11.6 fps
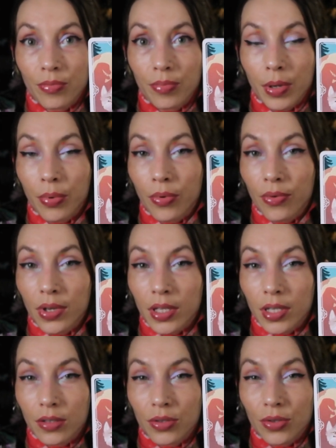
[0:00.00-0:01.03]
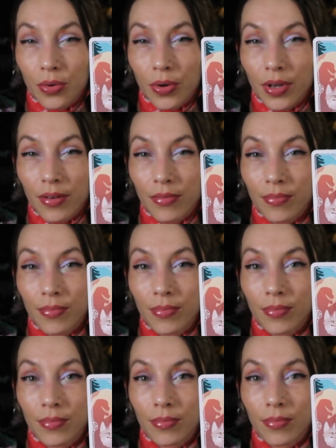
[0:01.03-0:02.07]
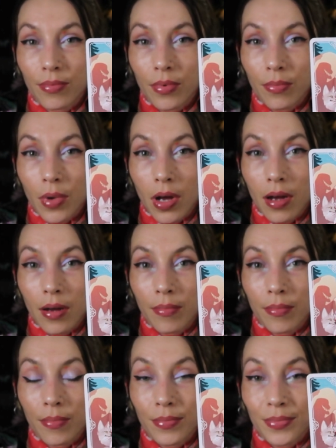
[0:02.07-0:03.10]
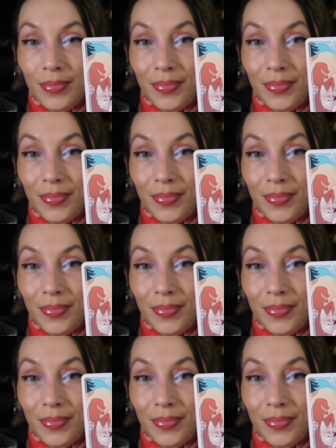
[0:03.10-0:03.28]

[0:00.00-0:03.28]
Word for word: People really enjoy, um,